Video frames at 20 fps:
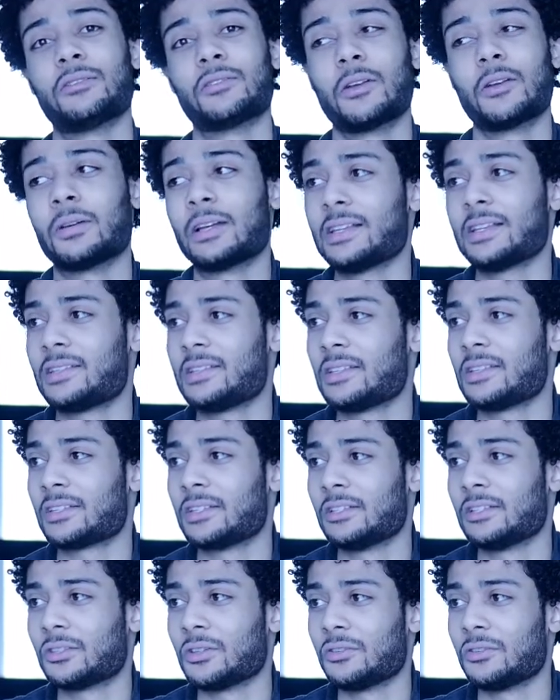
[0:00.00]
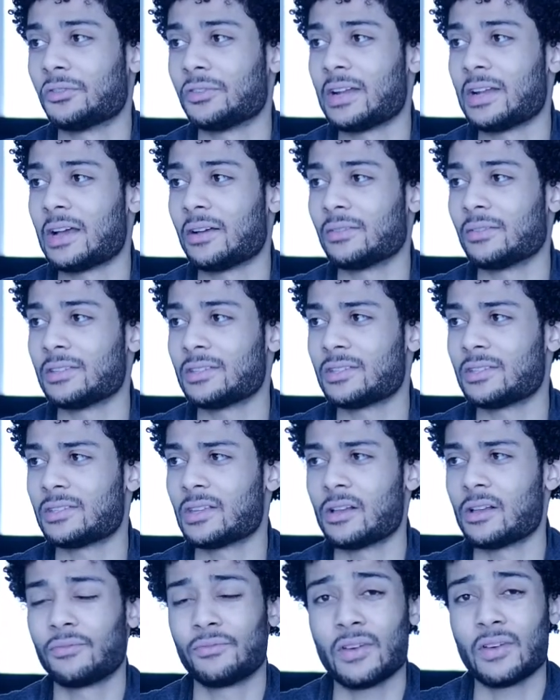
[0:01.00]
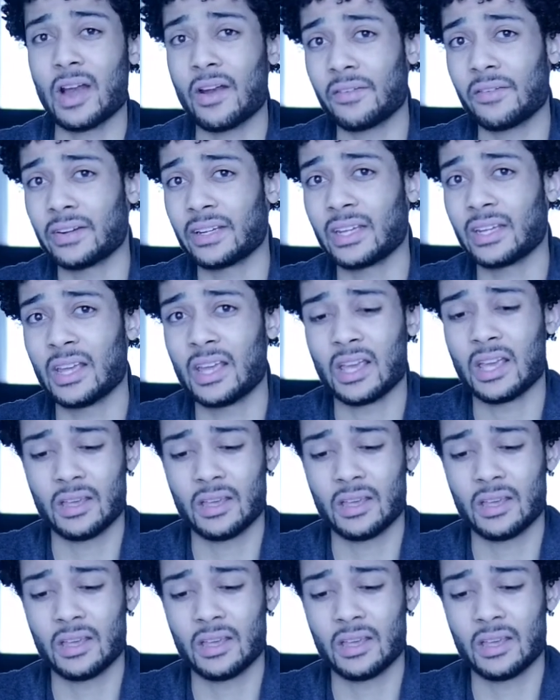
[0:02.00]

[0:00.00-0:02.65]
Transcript: So I'm guessing that's going to do for now. This is a very,